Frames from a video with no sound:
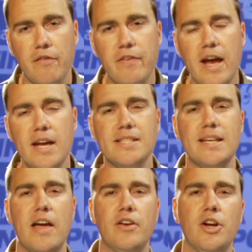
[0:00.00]
their face
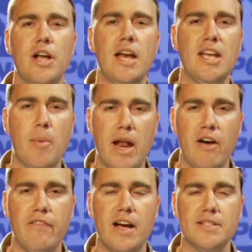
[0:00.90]
and have a good idea about
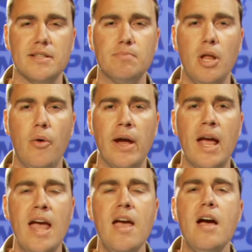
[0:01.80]
how fast it's
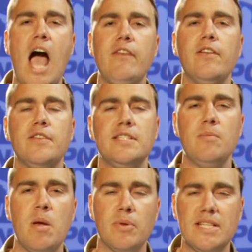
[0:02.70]
blowing. I've even
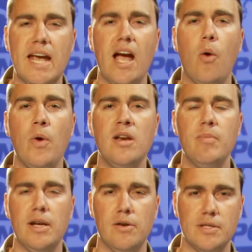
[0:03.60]
seen people take out wind
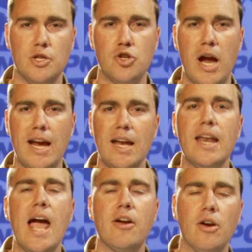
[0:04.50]
meters and try and get
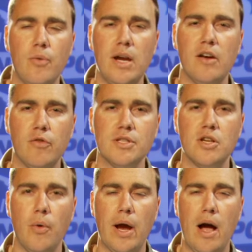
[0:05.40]
an accurate reading of what's
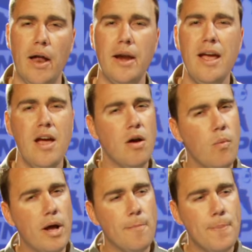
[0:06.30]
going on.
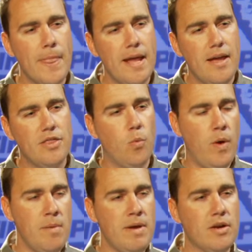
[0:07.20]
Well, the
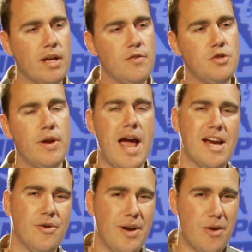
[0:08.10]
wind meter gives you an
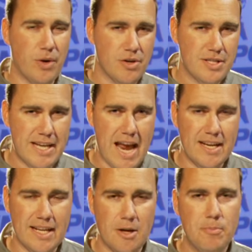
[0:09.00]
accurate reading where you're
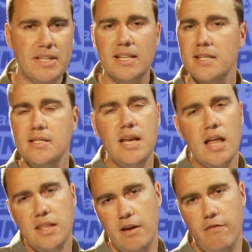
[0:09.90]
standing, but that does
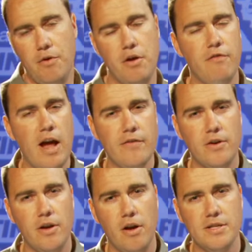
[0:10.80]
nothing for you
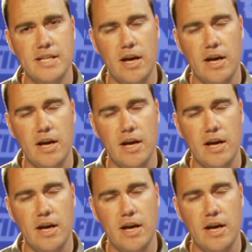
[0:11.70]
500 yards